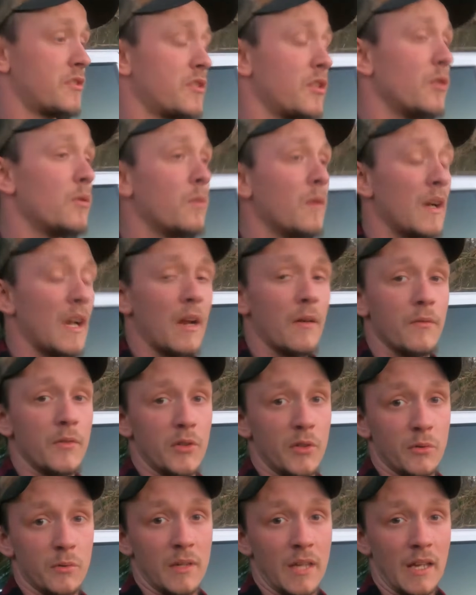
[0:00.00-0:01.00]
Do whatever
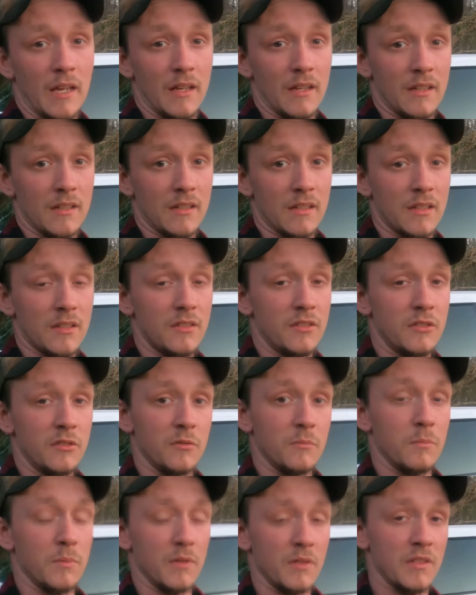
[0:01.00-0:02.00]
you can
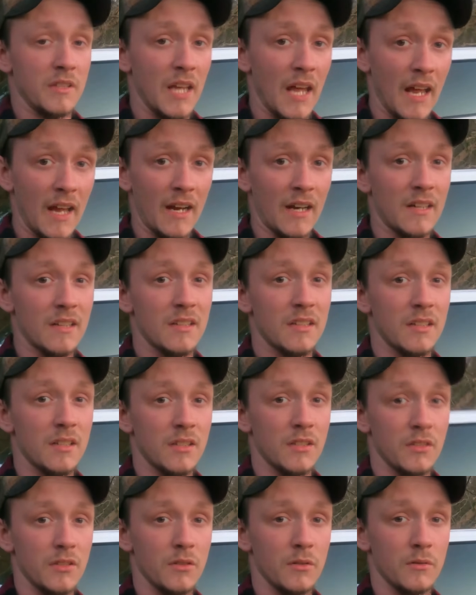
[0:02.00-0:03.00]
to protect
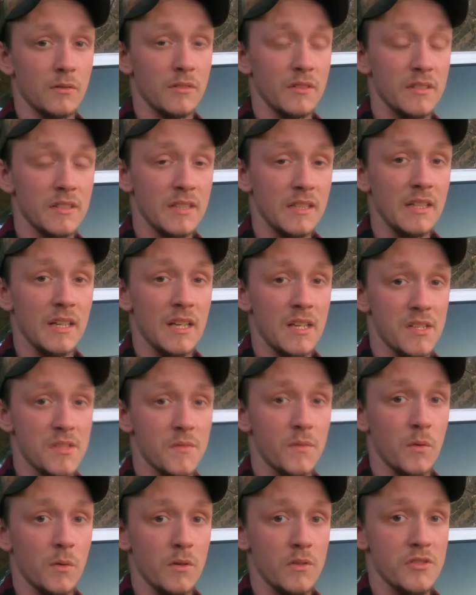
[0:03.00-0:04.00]
your
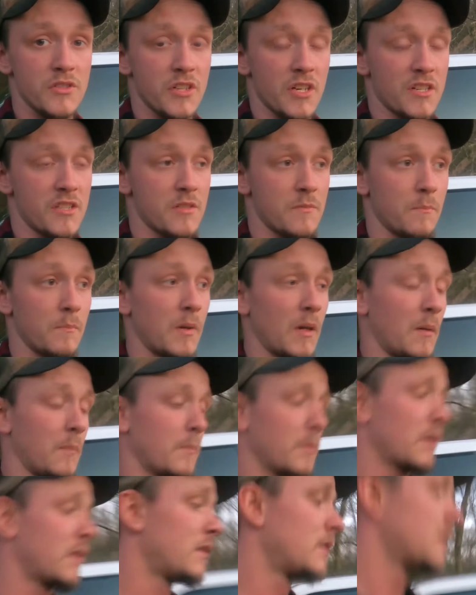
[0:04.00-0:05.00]
DS4 injection pump.